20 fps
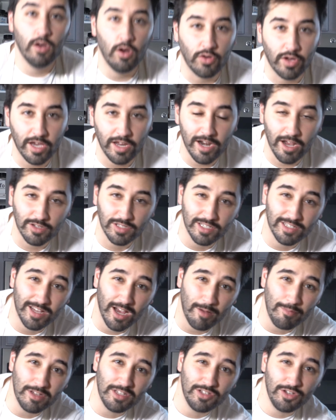Okay, now since
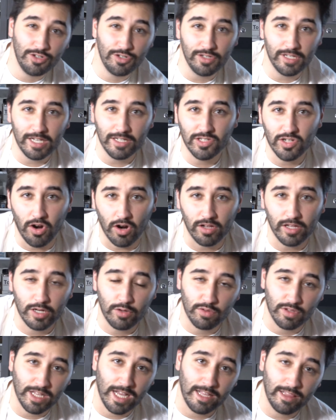hummus usually gets
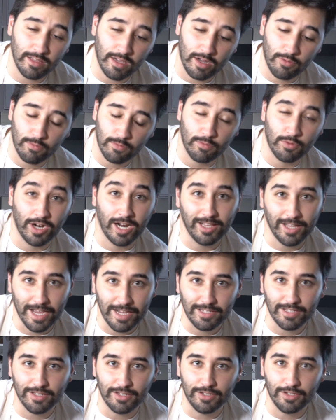garlic, what I
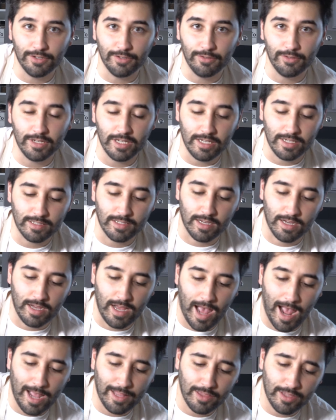like to do is
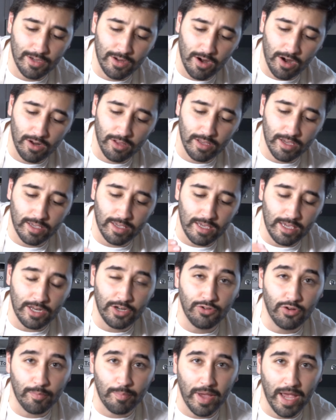add the garlic
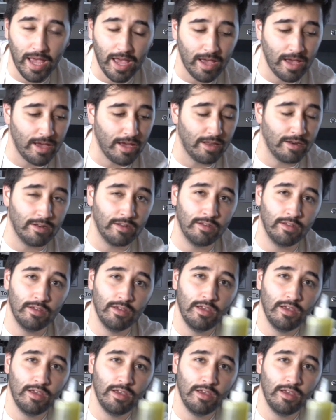into a pan